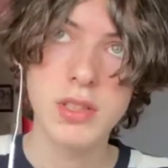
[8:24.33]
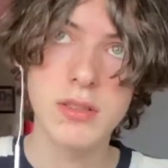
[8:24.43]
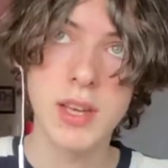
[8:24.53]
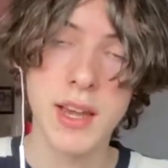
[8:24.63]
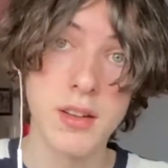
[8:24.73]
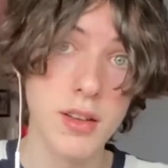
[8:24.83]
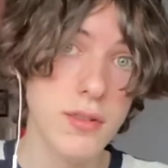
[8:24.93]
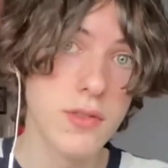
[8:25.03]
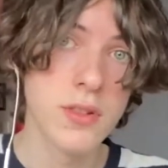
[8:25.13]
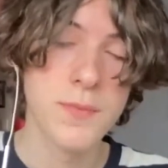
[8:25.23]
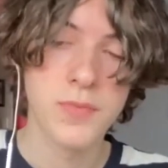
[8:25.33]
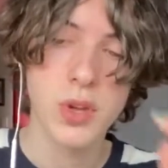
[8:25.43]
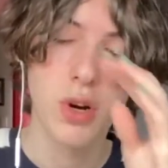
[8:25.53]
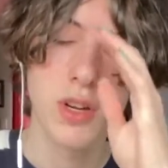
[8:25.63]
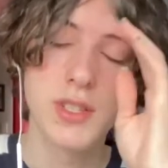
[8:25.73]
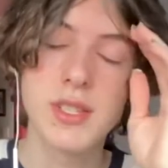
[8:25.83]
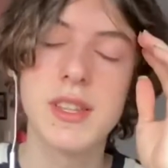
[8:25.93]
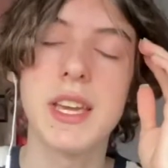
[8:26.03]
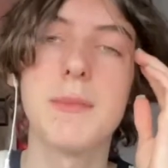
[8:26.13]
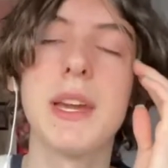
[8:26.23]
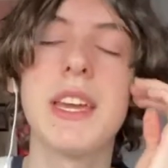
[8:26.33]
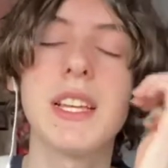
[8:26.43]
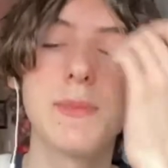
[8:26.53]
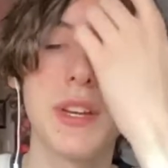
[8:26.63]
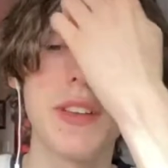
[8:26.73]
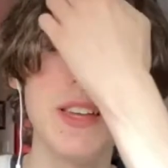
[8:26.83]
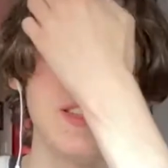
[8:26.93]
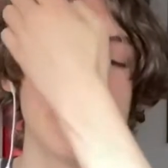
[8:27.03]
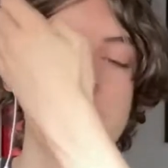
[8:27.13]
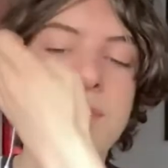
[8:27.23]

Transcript: kind of, or just like my experience,